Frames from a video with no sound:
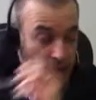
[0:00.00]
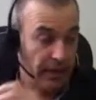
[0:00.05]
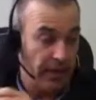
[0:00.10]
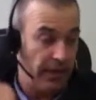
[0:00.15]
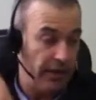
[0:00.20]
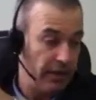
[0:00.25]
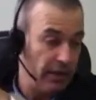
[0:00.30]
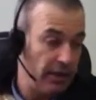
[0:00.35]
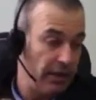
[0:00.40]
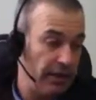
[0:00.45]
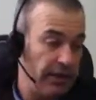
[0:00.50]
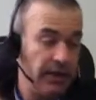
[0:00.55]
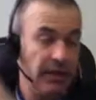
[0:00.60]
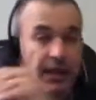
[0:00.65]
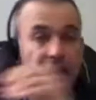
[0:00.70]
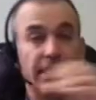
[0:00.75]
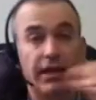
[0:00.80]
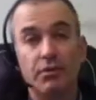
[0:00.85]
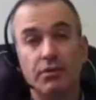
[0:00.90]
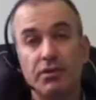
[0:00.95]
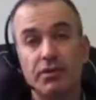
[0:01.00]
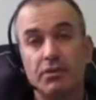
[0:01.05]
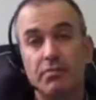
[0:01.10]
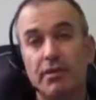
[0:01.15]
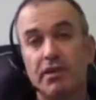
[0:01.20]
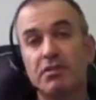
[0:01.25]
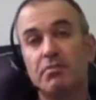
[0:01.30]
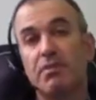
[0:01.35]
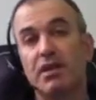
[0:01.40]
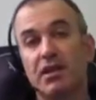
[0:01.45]
and legal aid was
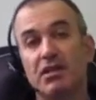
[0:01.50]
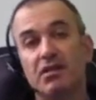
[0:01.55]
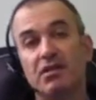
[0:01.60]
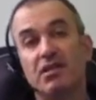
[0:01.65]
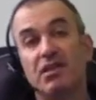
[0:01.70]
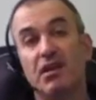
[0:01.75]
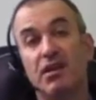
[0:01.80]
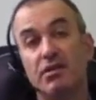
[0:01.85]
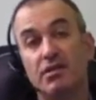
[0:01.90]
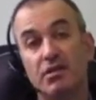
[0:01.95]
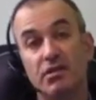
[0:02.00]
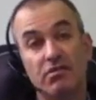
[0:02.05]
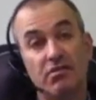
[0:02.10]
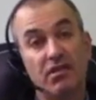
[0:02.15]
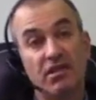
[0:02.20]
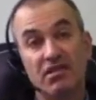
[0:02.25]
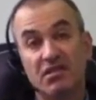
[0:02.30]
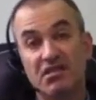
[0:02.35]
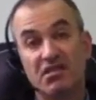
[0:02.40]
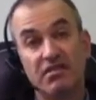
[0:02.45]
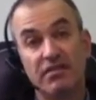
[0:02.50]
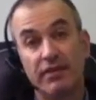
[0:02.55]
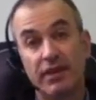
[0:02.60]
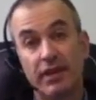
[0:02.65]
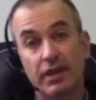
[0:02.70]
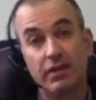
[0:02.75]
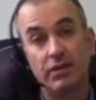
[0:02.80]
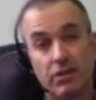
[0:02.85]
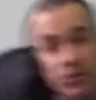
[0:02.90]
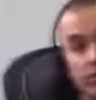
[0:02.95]
the best place to go to, and I just
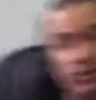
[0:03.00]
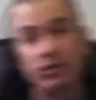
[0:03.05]
fell into